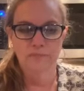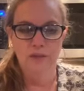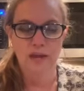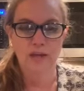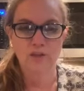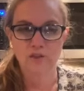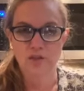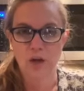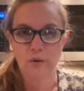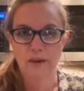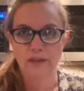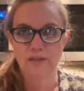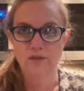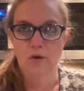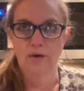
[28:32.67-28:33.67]
and Jody
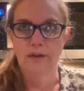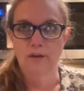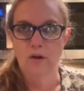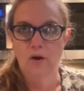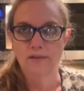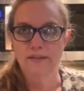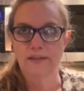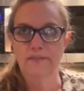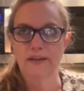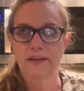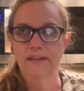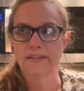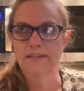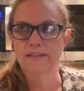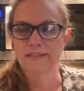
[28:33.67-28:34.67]
has already lost, I think
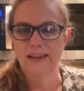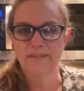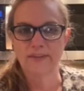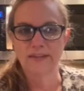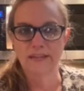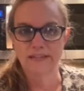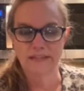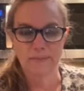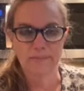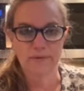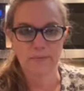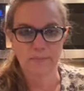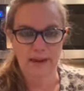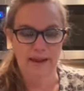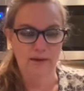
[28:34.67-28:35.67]
it's
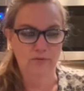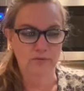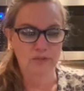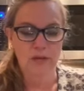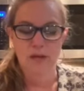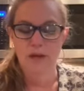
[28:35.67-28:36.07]
70-something pounds.